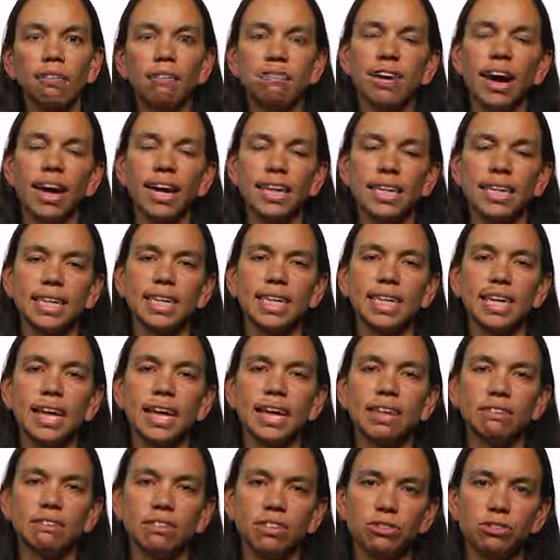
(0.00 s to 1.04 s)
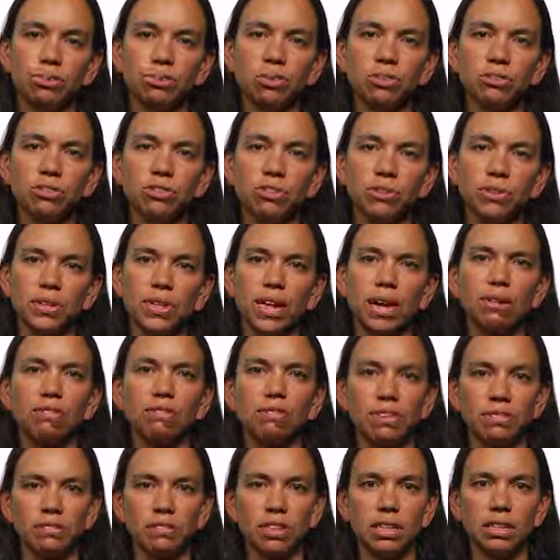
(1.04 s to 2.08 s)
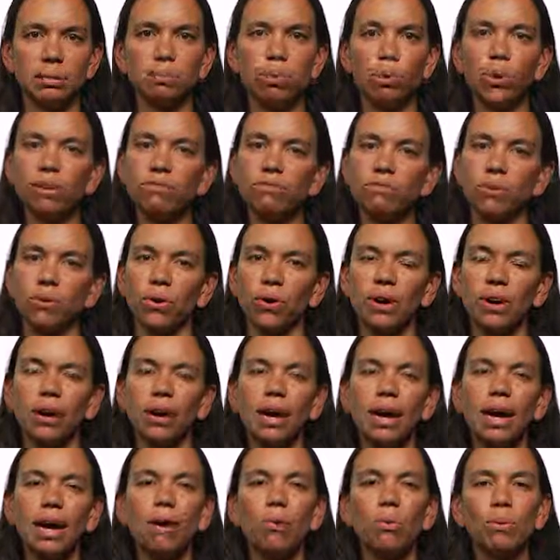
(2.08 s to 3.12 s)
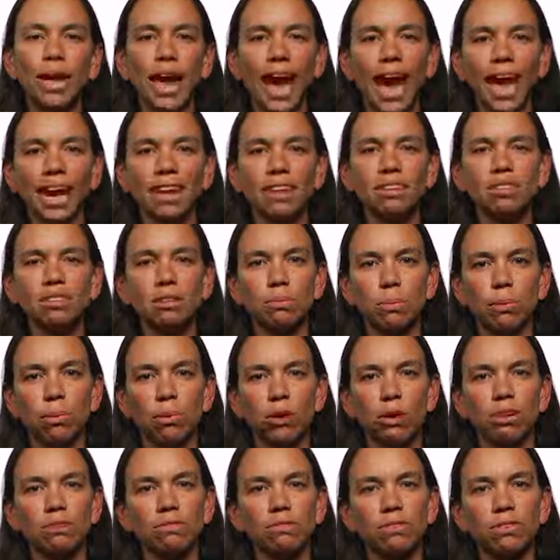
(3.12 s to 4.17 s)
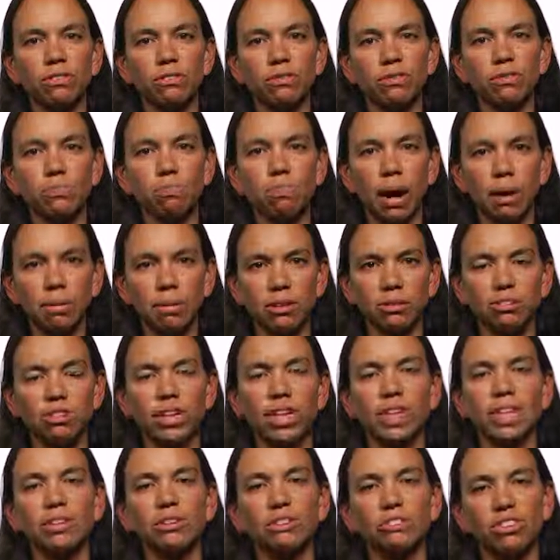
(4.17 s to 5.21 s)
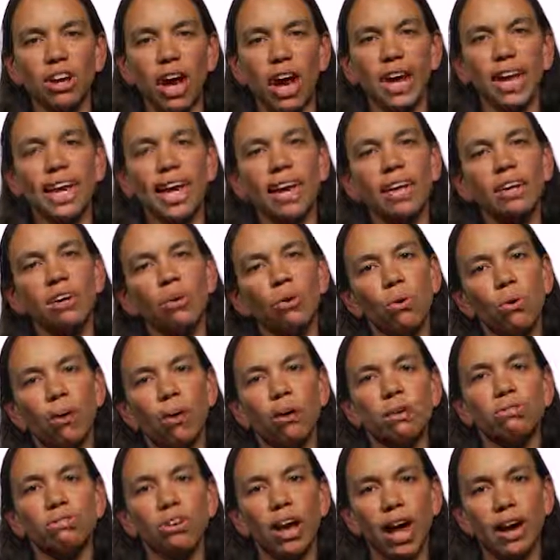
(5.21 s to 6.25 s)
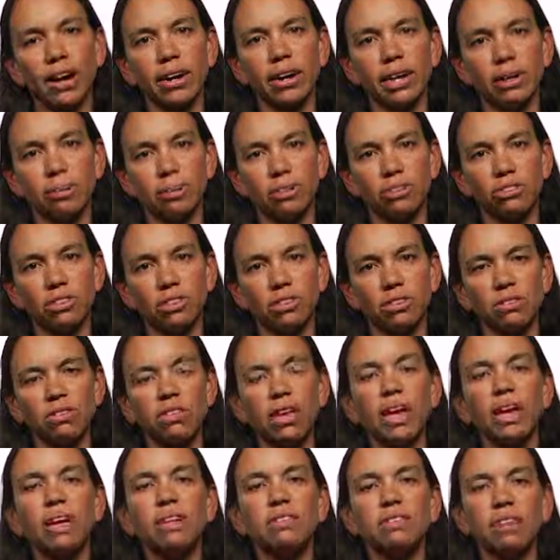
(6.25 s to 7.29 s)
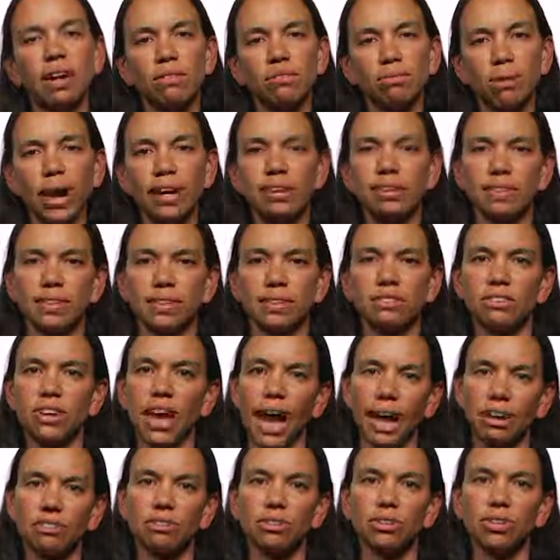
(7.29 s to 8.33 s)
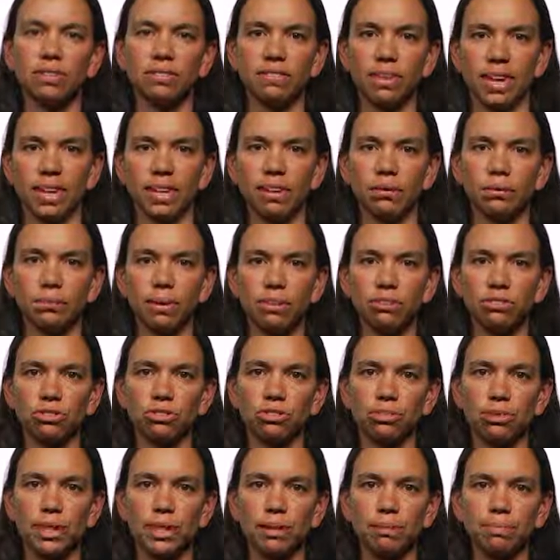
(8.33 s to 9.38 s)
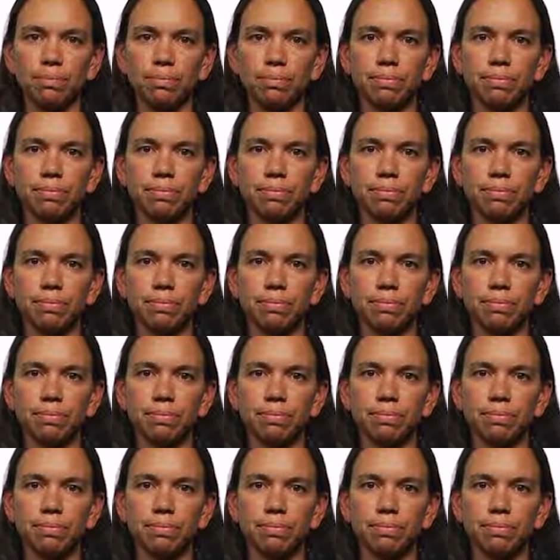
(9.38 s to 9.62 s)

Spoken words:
Finally, in Visual Studio 15.4, we added support for publishing your .NET Core Docker images directly to Azure Container Registry.